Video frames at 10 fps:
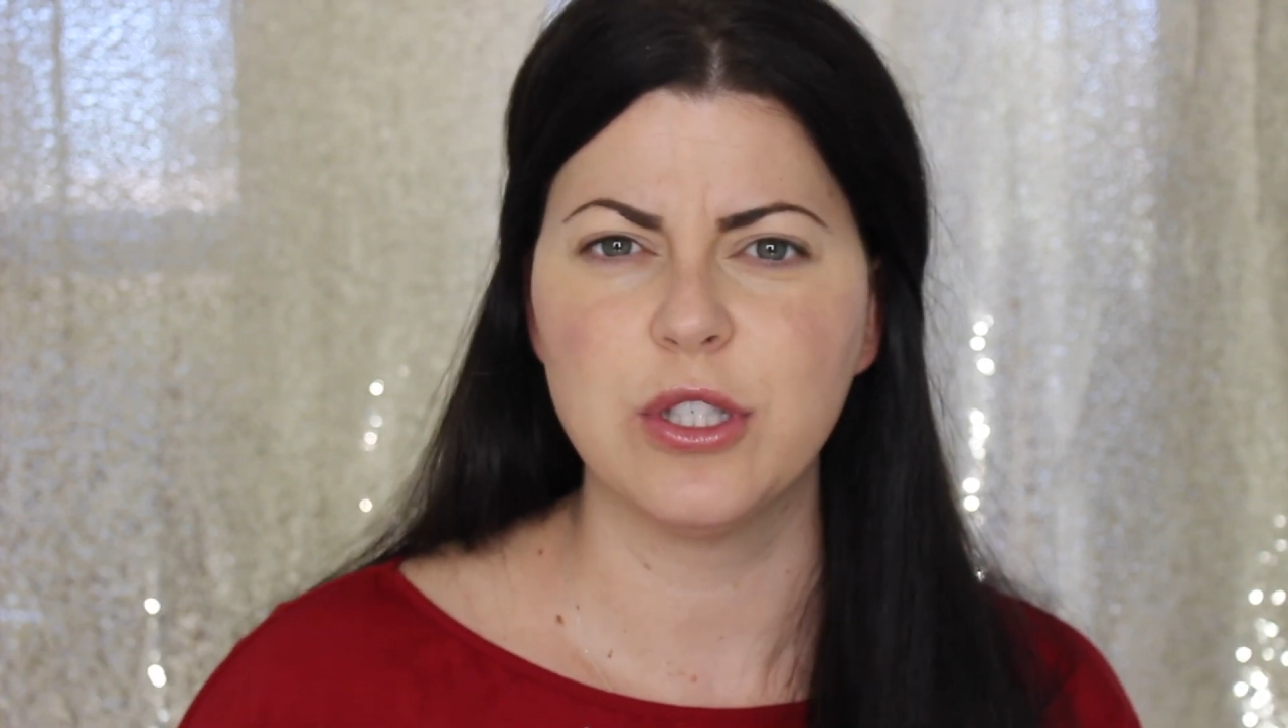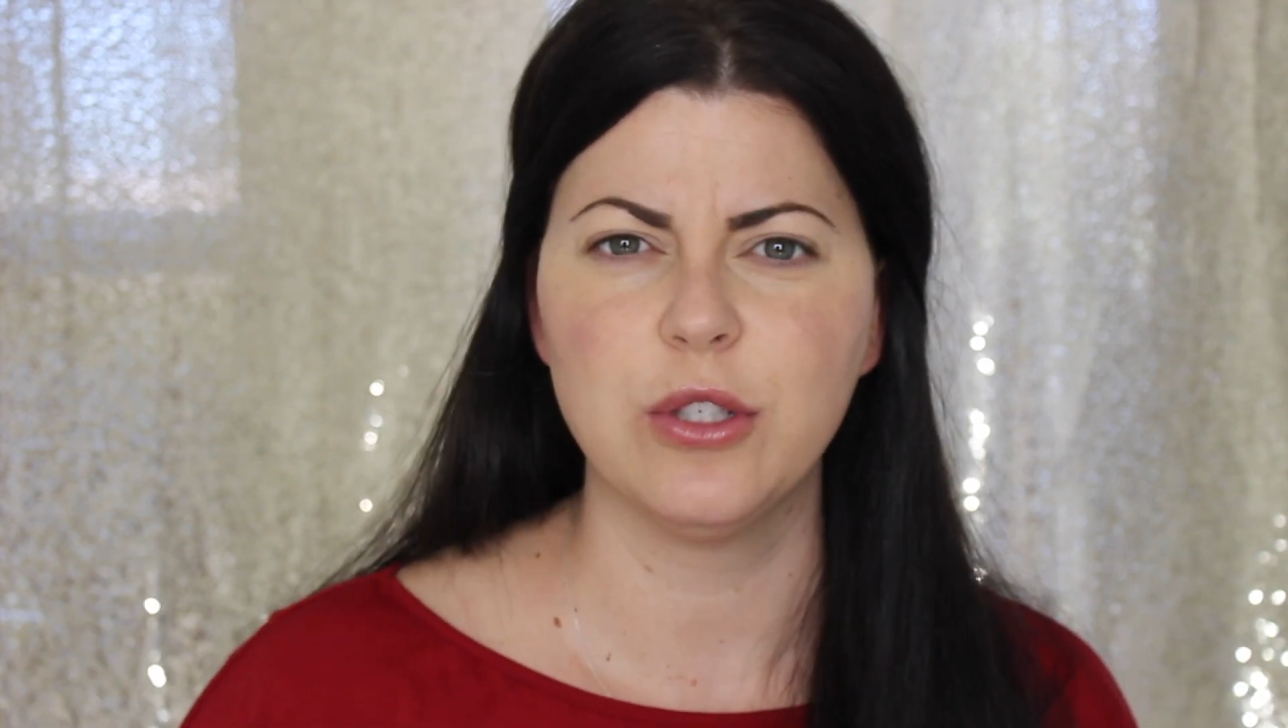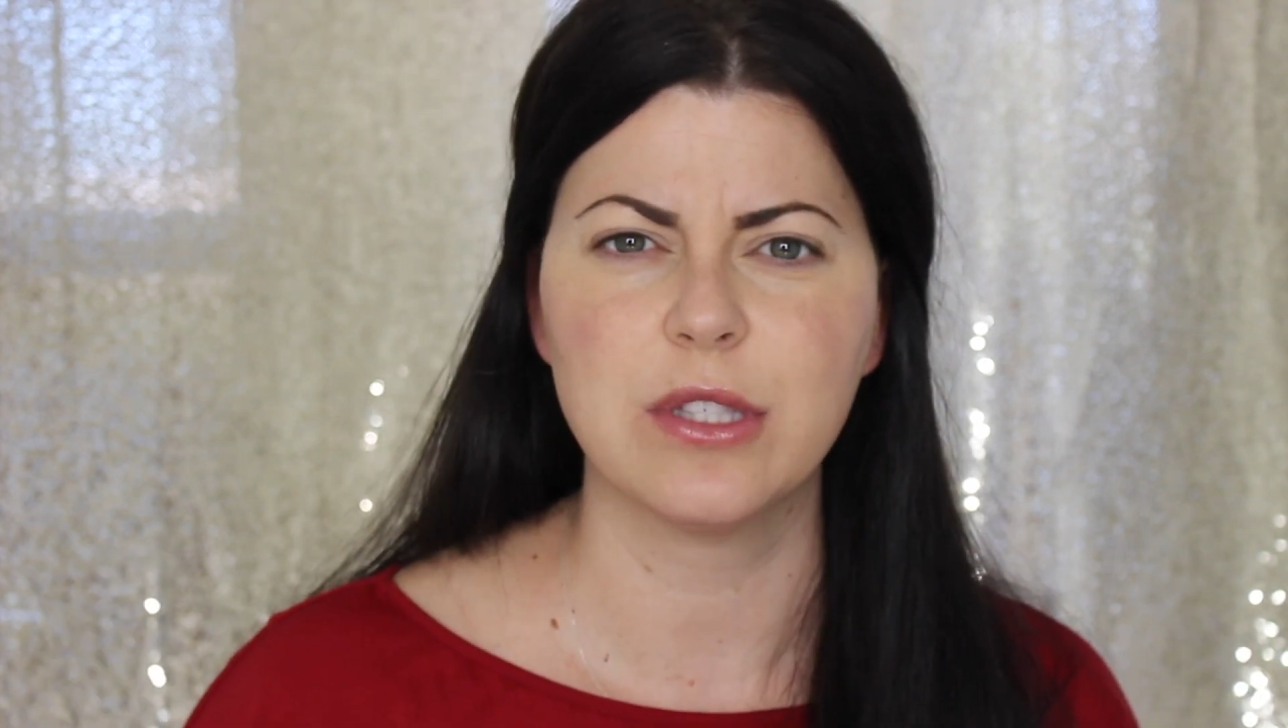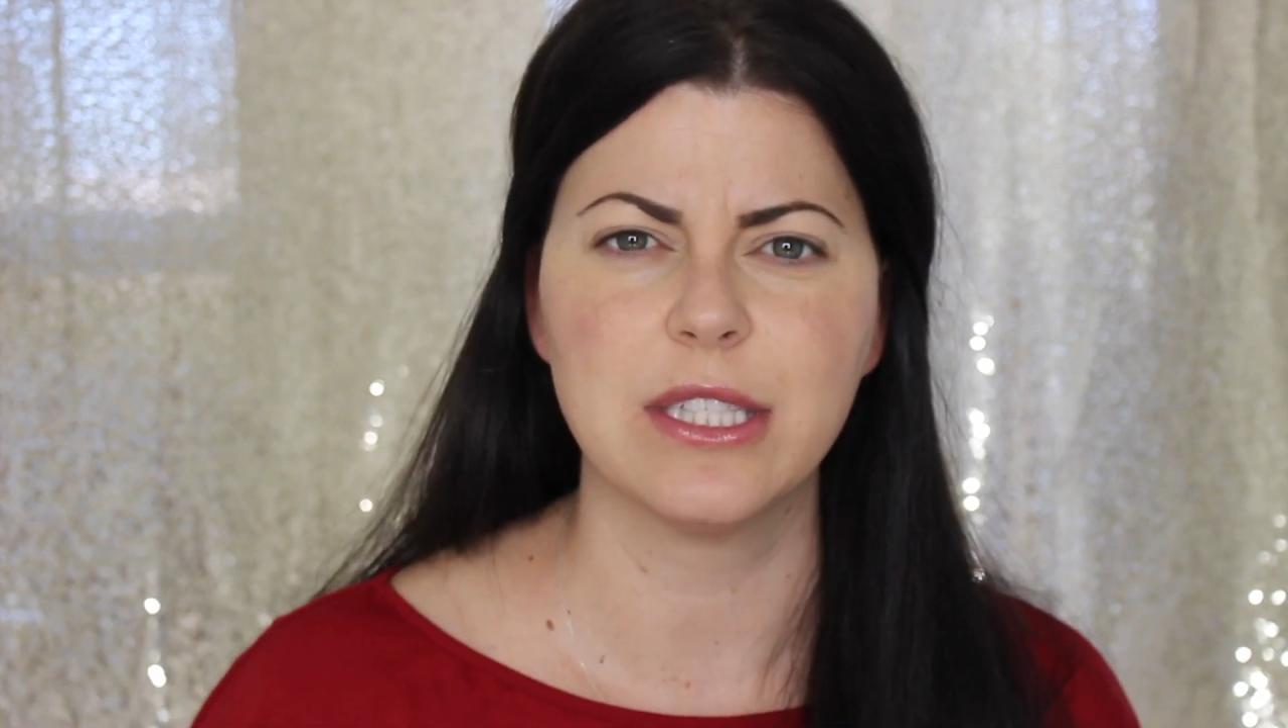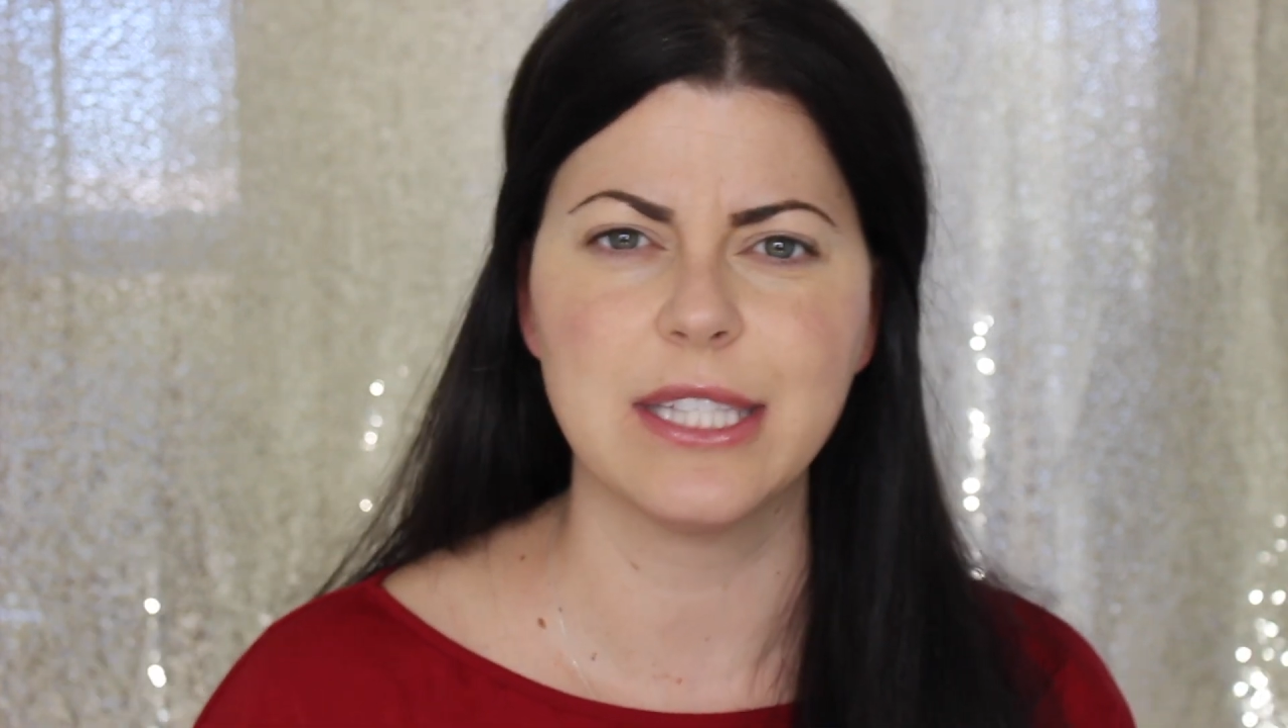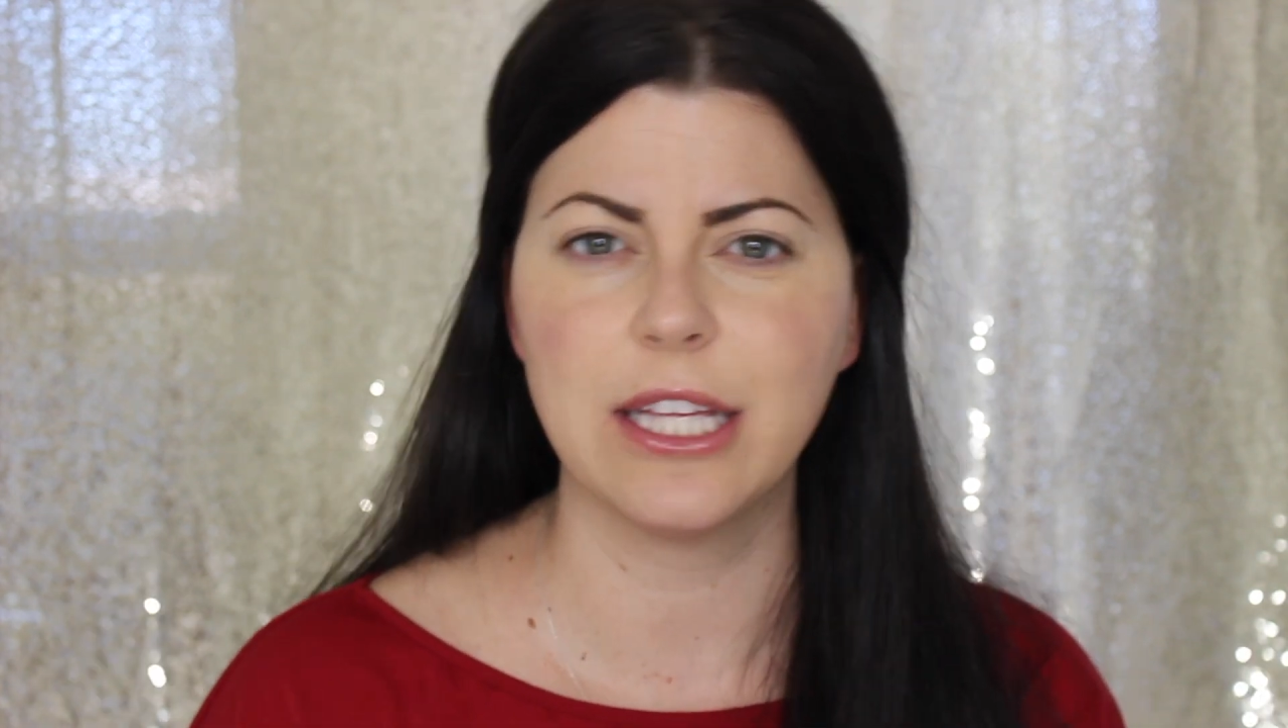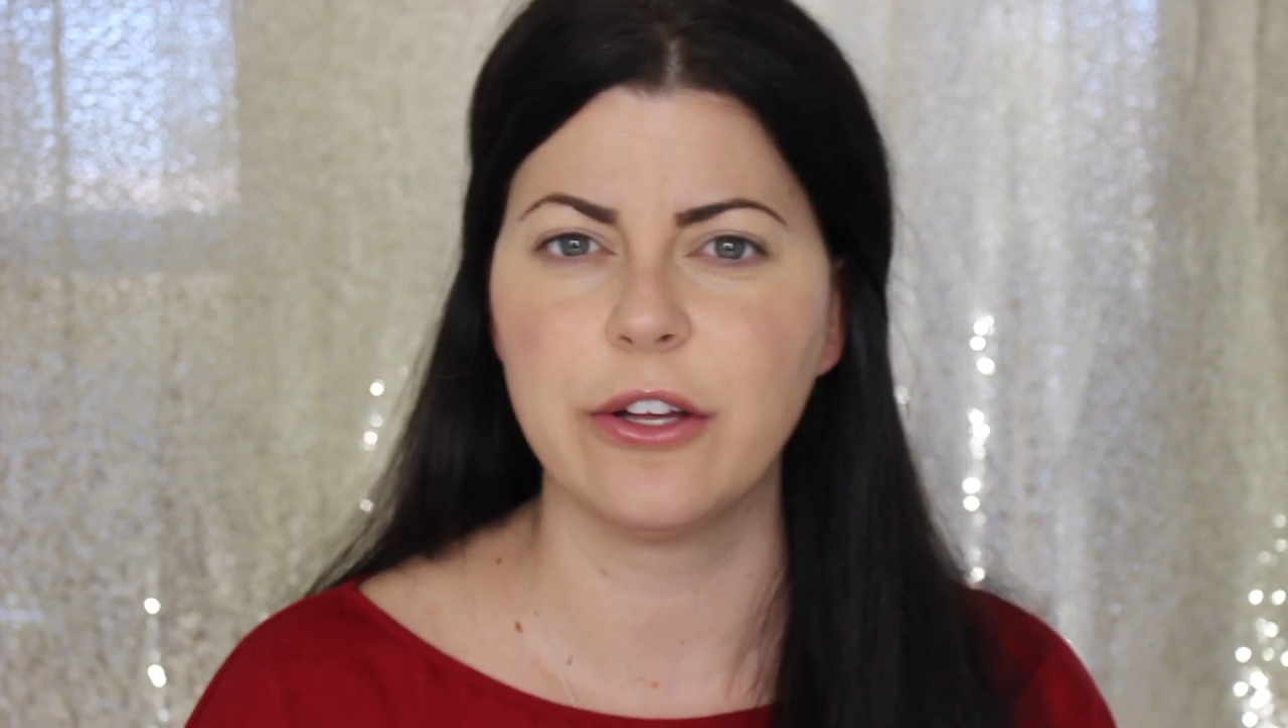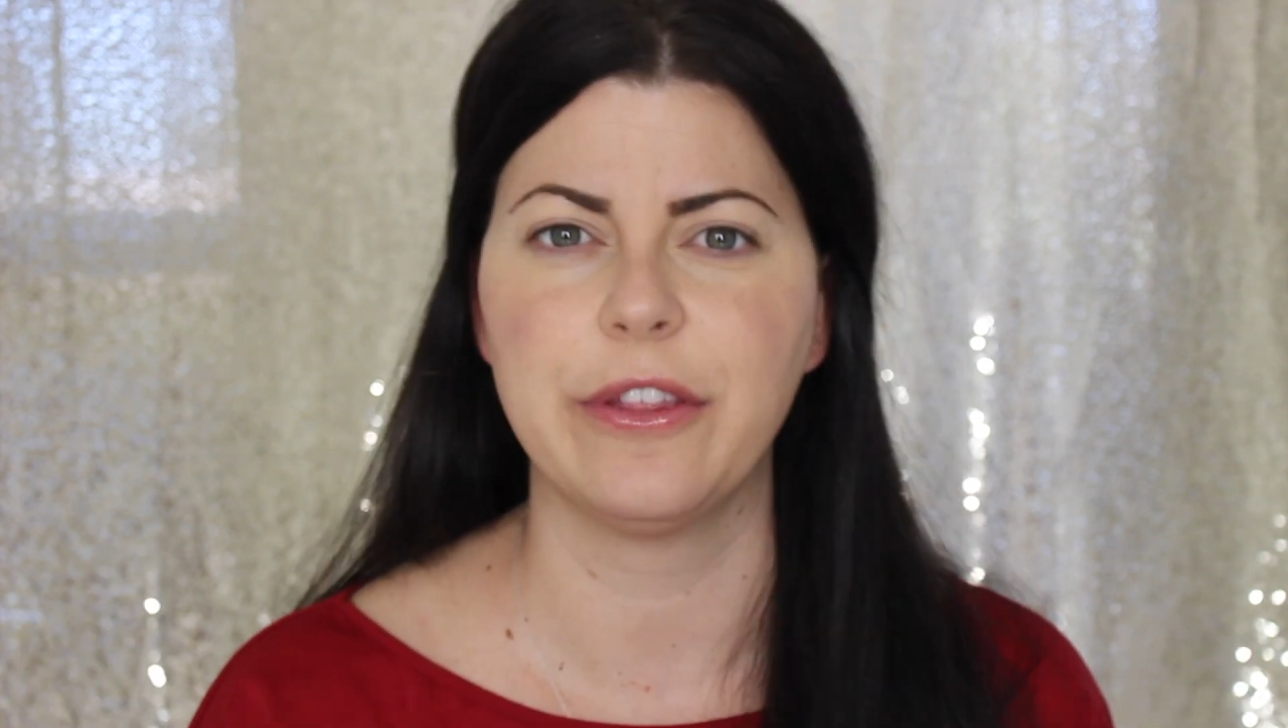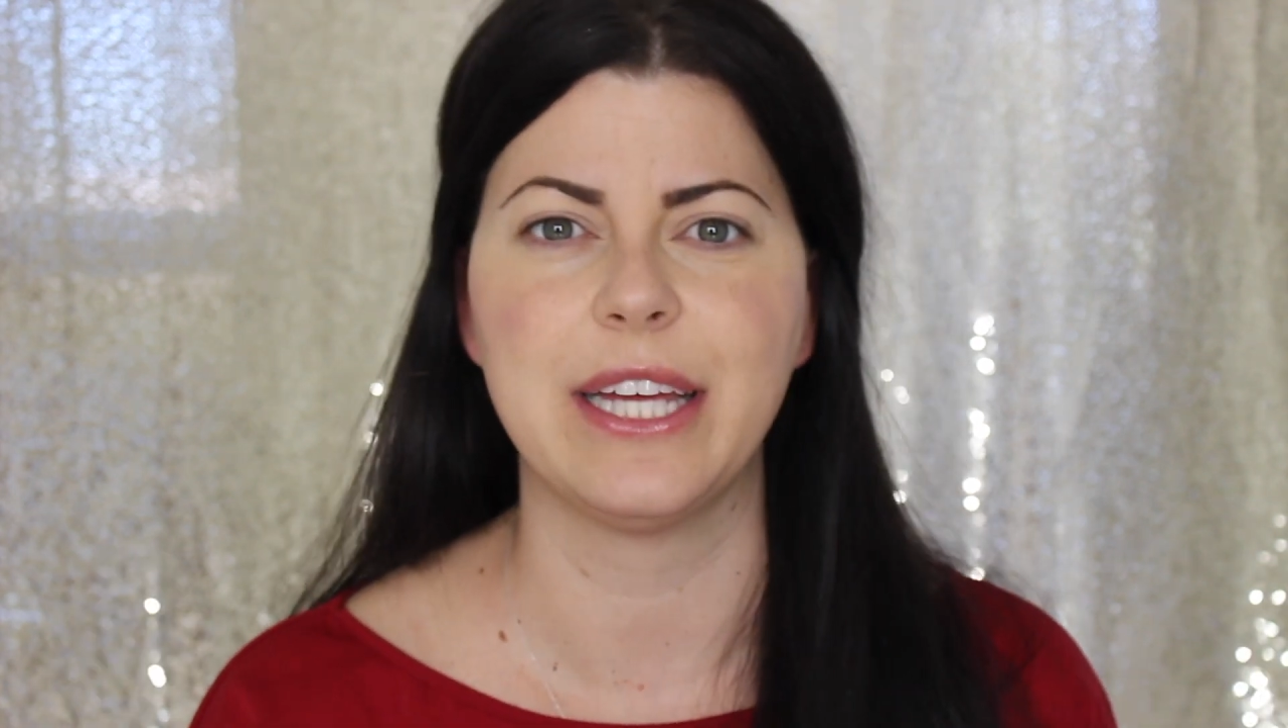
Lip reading: to use concealer